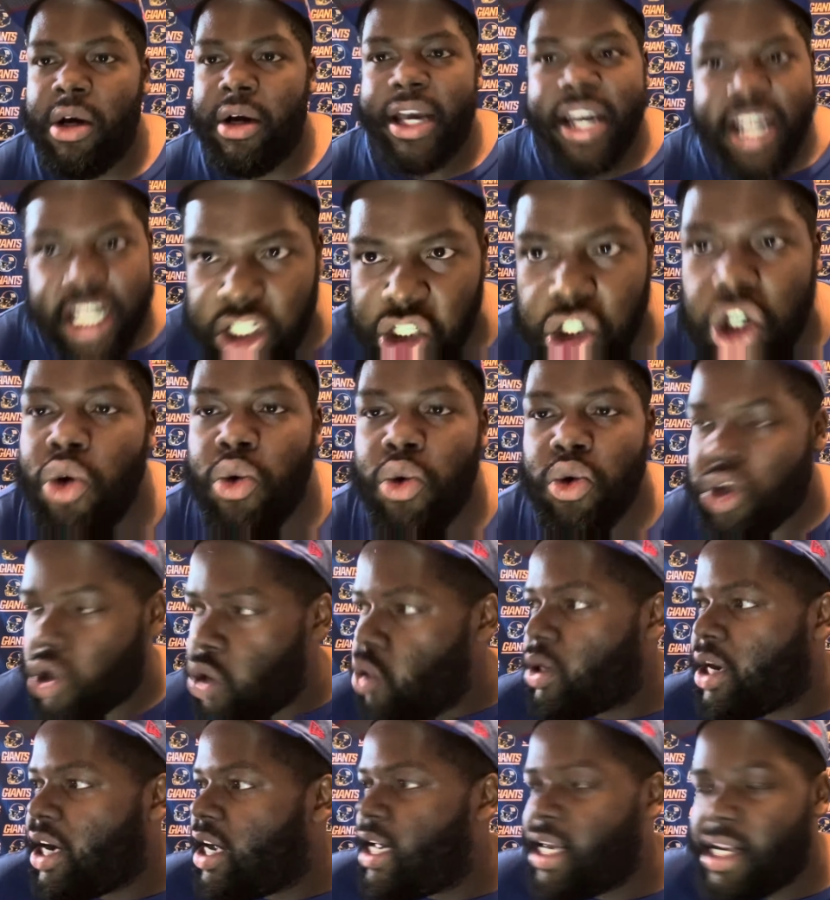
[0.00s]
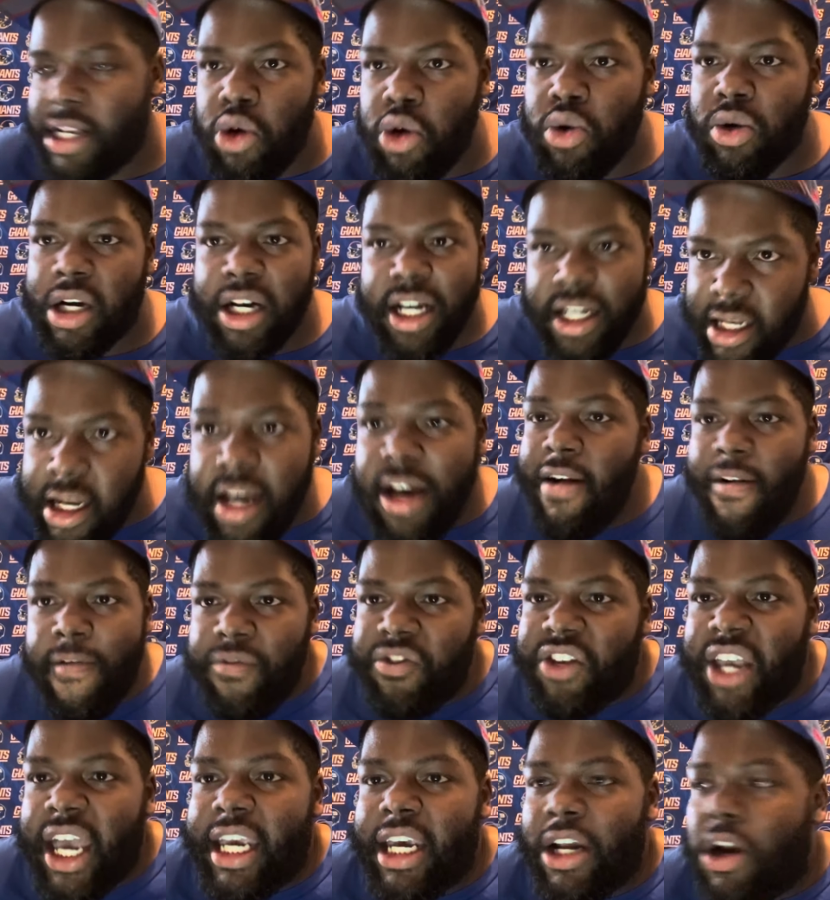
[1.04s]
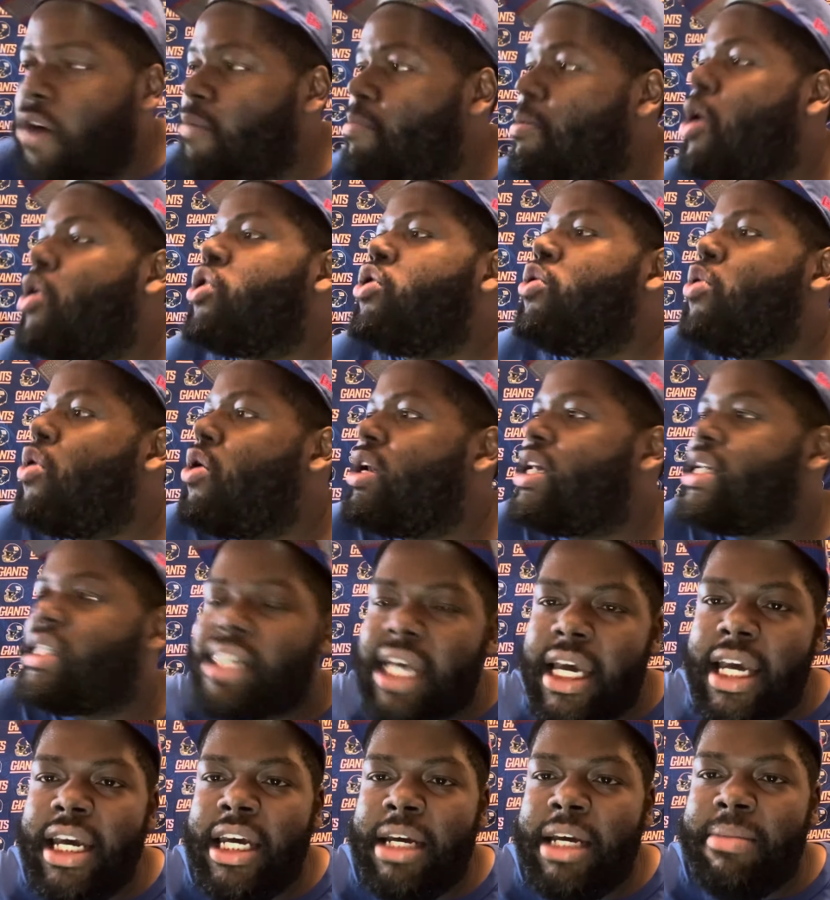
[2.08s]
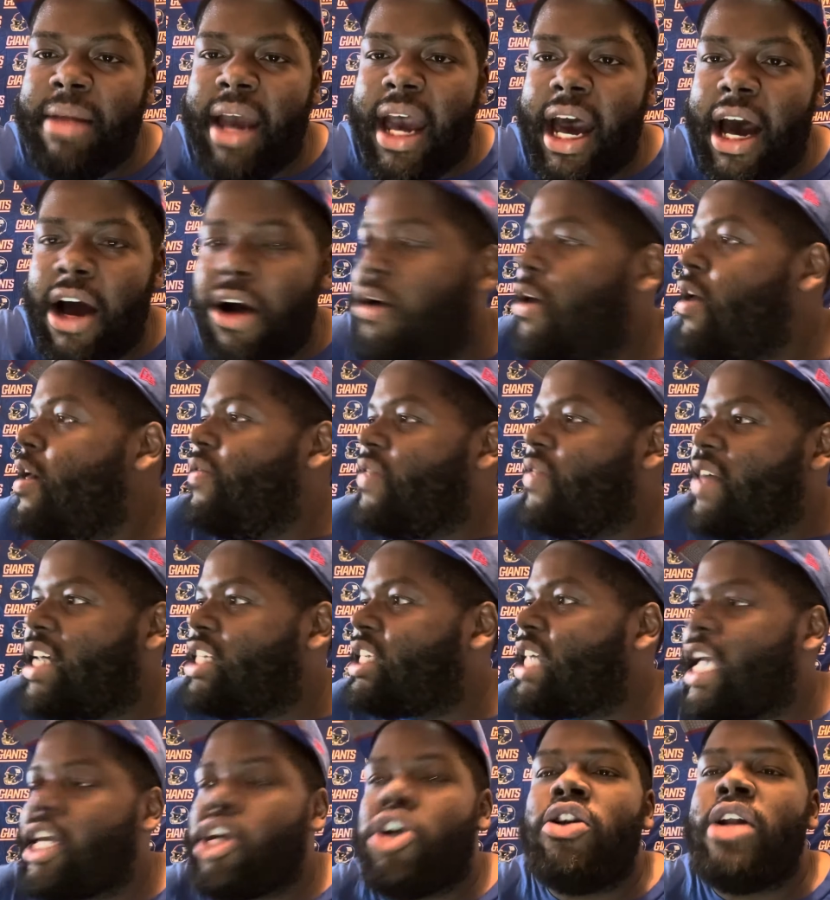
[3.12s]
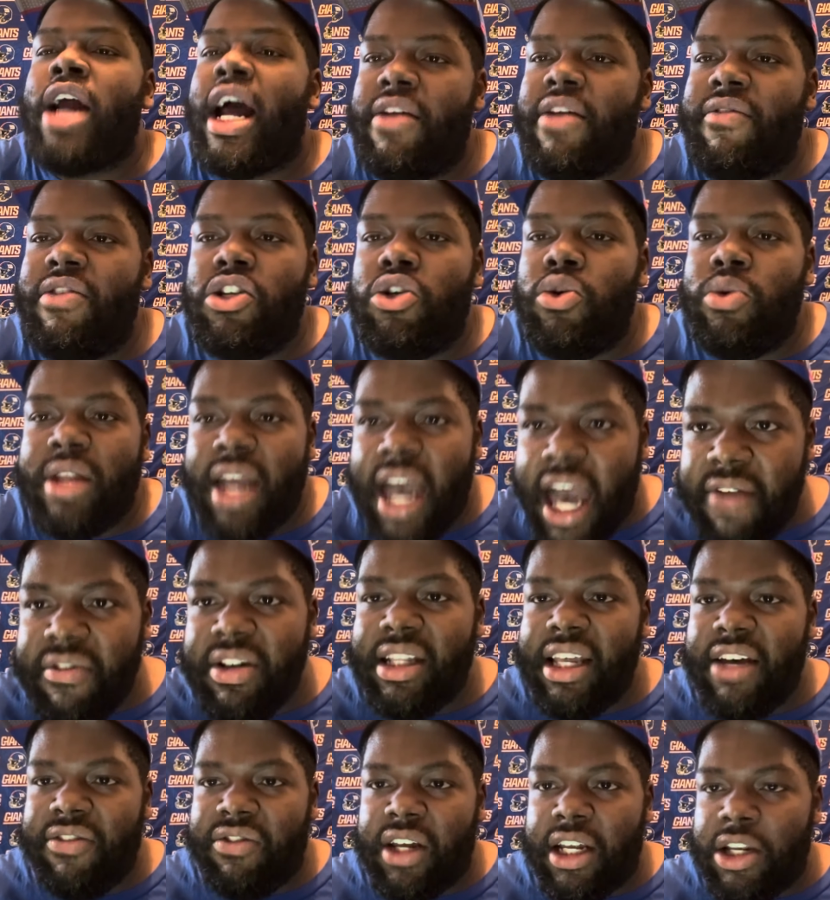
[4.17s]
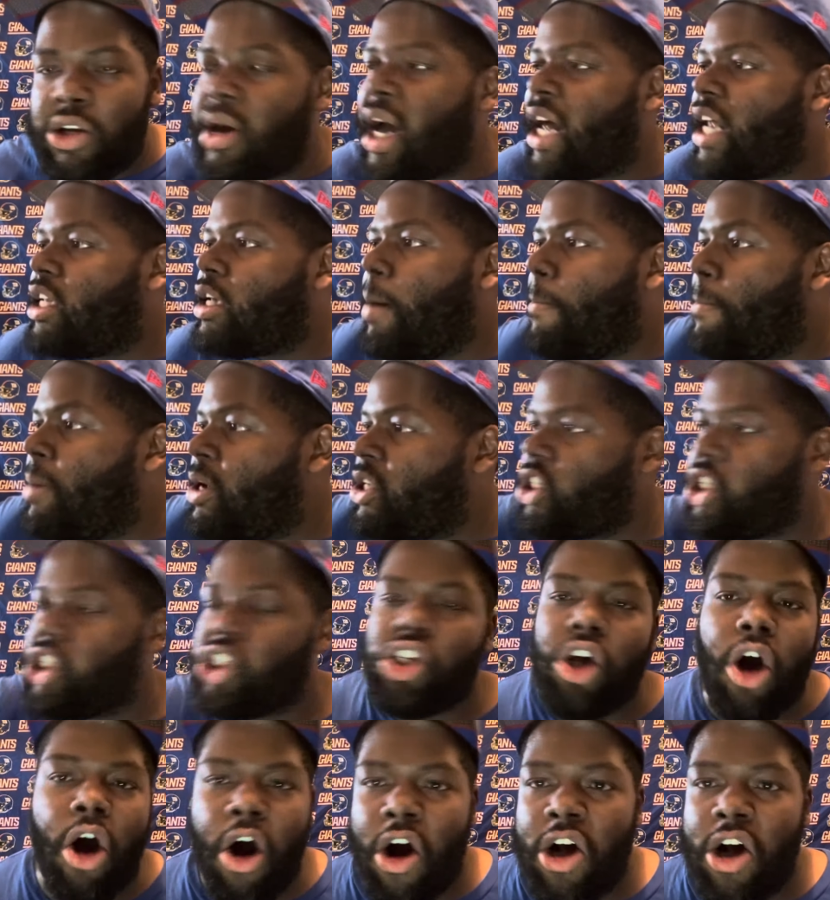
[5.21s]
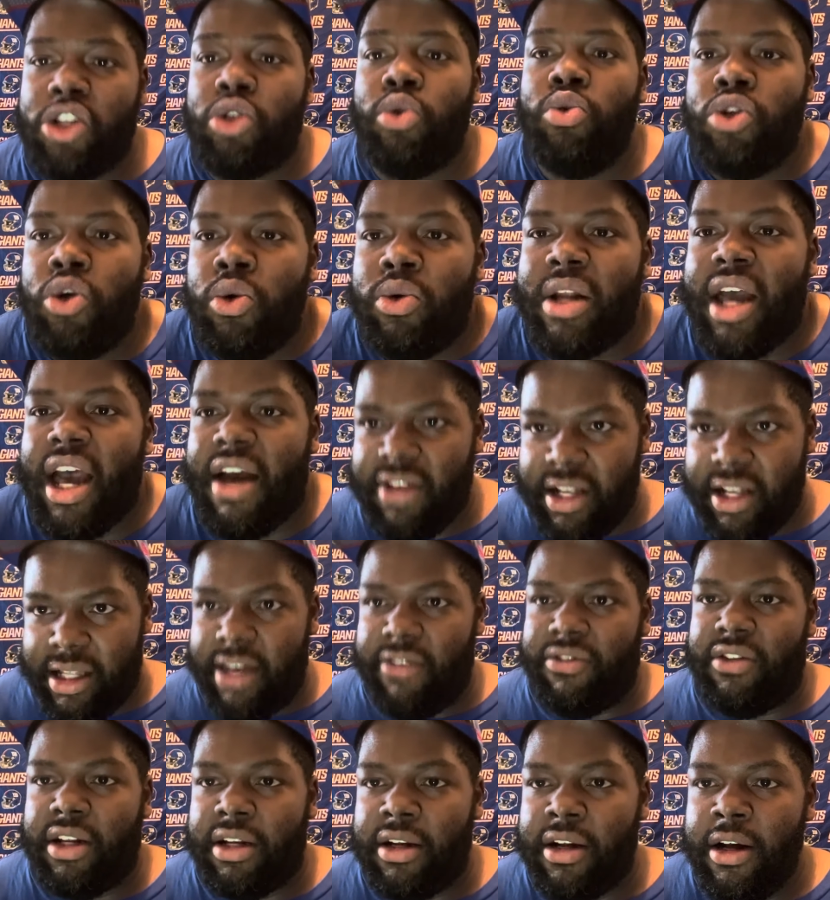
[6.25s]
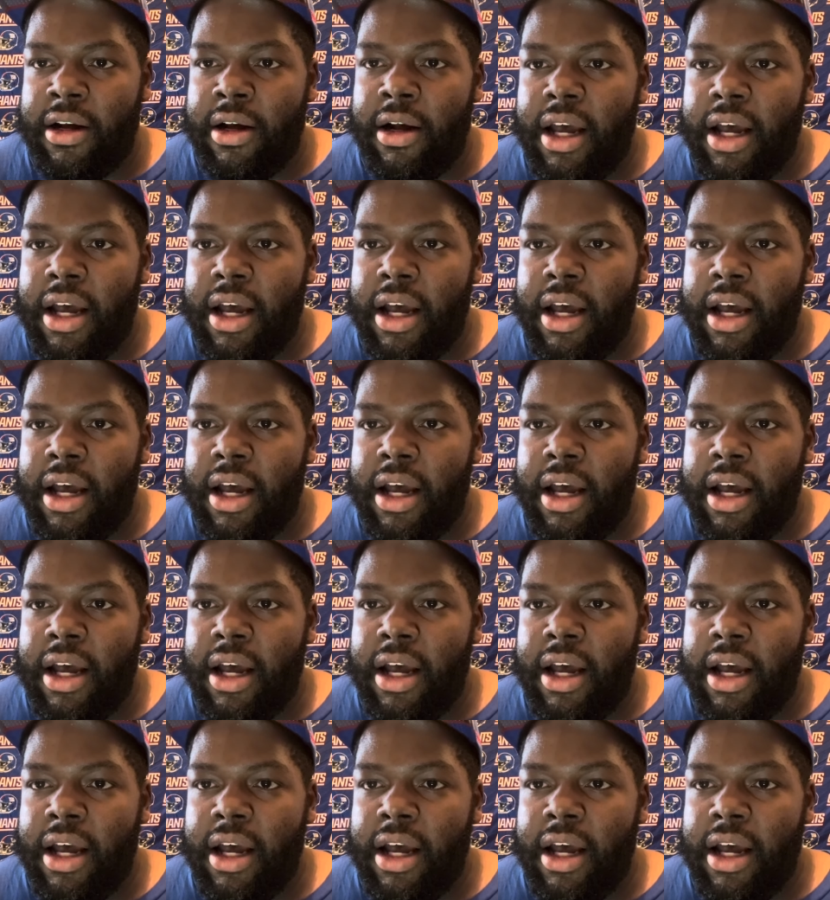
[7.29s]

It's you. You couldn't take it up, bro. You're on a team now that's like you're not even doing the heavy lifting. You got a bunch of stars who doing the heavy lifting.